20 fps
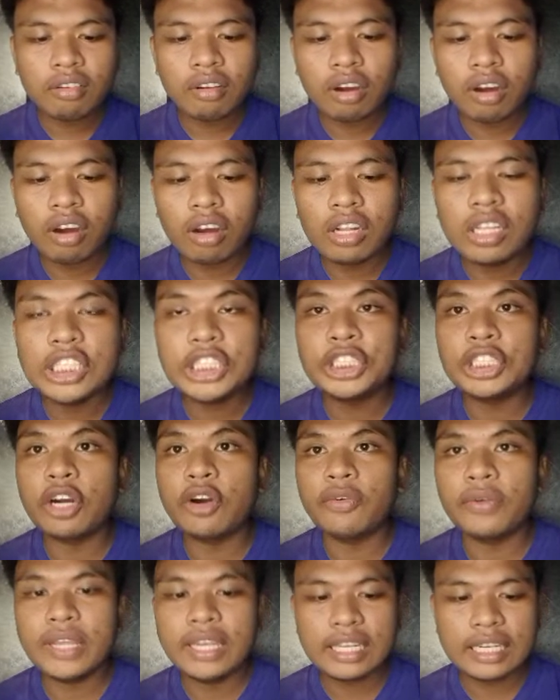Cold
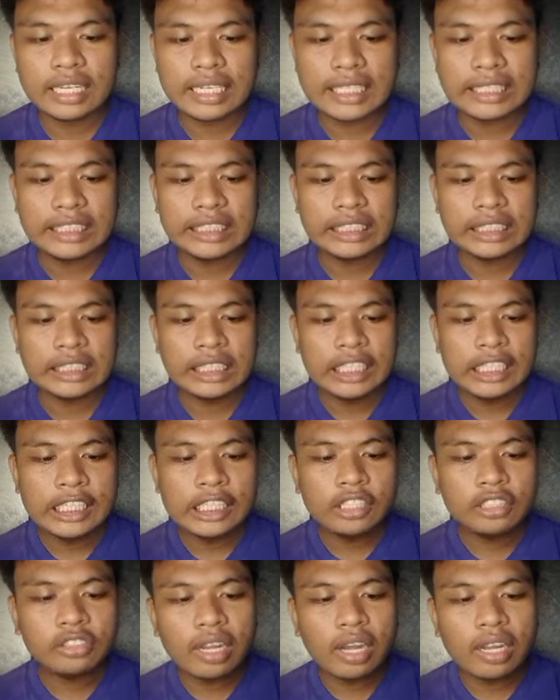drawing leads
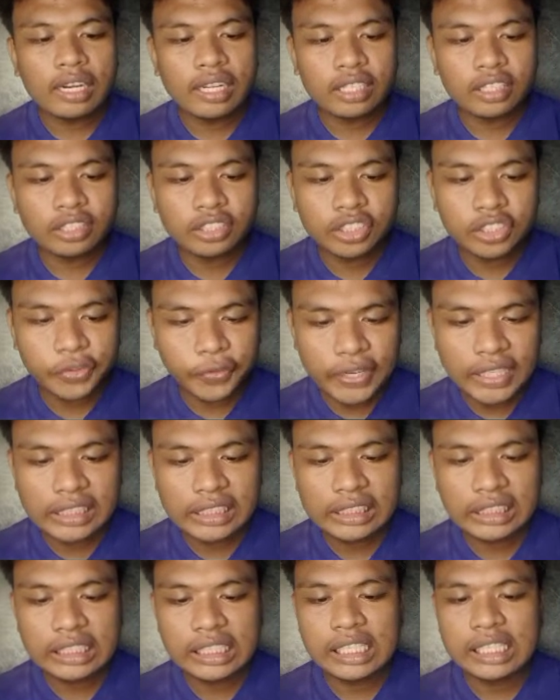to an
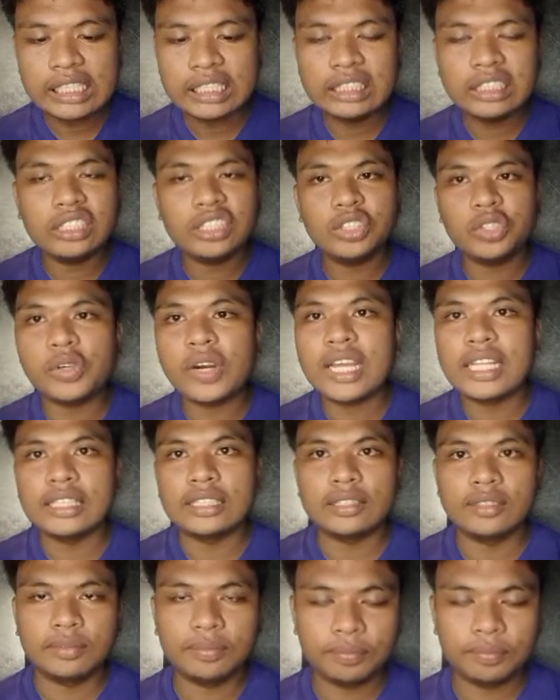increase in strength.